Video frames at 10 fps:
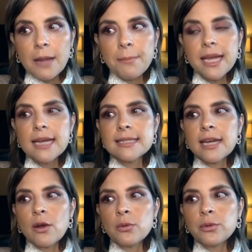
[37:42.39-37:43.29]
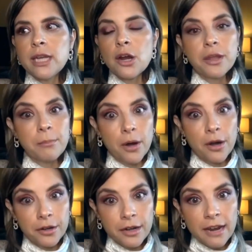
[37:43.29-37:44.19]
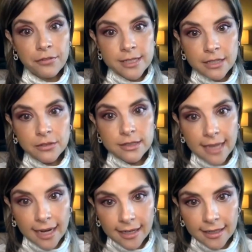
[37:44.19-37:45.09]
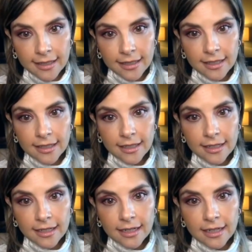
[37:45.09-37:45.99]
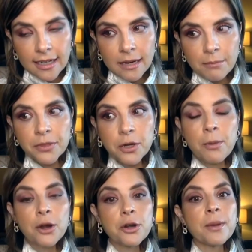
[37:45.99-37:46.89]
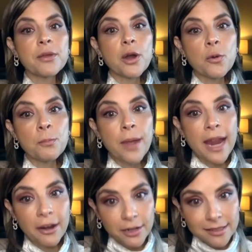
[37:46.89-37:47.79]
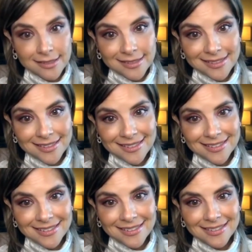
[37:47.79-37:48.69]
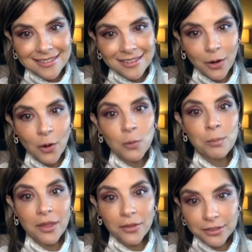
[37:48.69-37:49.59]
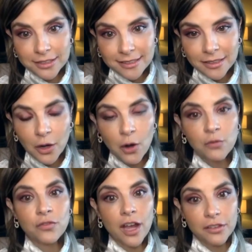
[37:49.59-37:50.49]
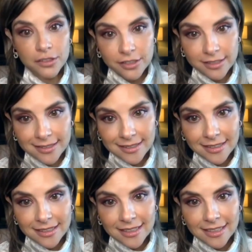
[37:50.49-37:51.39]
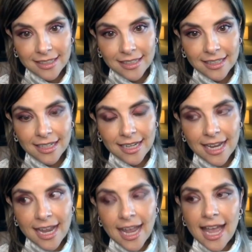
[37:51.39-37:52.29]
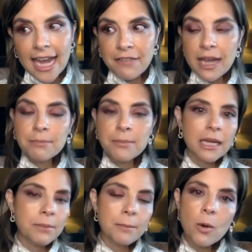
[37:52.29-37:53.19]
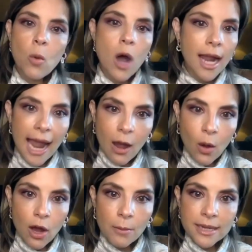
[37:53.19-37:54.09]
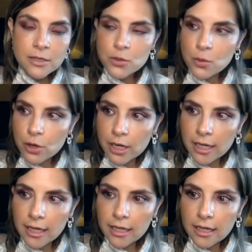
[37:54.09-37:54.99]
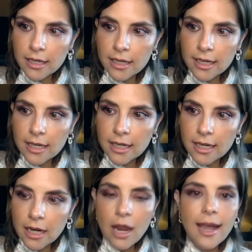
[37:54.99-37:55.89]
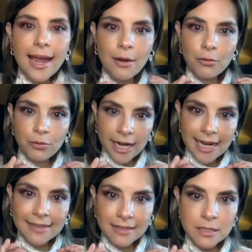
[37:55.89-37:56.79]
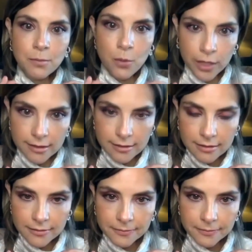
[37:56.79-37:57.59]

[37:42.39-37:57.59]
Because not only are they martyred every single day, but they're martyred by their own parents, their own mothers, their own fathers. And I've had many people walk out on my story right at this point.